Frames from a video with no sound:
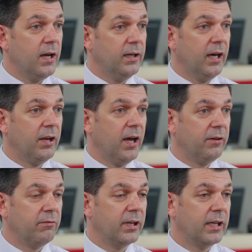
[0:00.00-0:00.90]

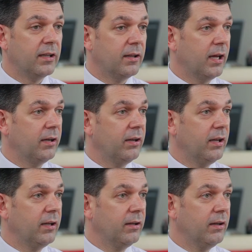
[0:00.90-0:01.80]
And really
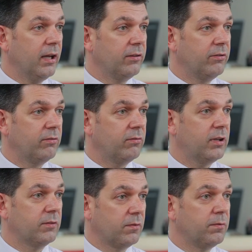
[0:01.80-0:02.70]
that
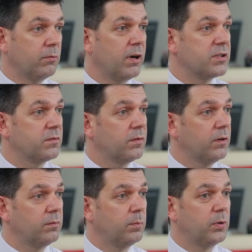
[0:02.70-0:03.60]
gives a full range
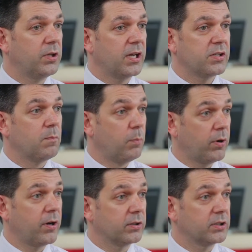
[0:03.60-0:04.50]
of protection
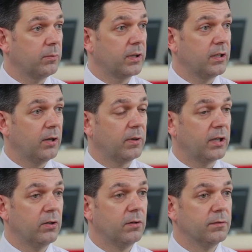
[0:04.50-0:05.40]
products that we
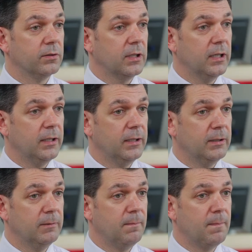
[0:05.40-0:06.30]
can offer.
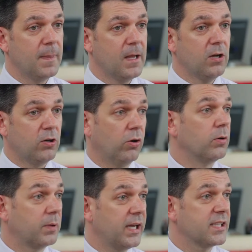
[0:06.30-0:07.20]

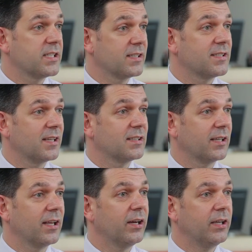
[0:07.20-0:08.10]
Column casings,
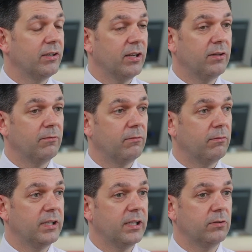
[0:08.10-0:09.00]
things like that in
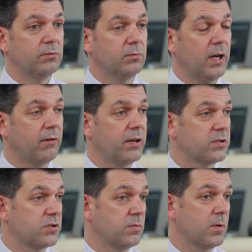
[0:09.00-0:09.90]
retail
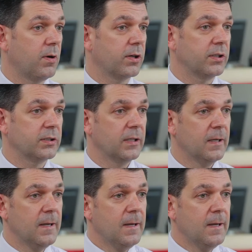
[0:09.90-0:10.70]
areas and supermarkets.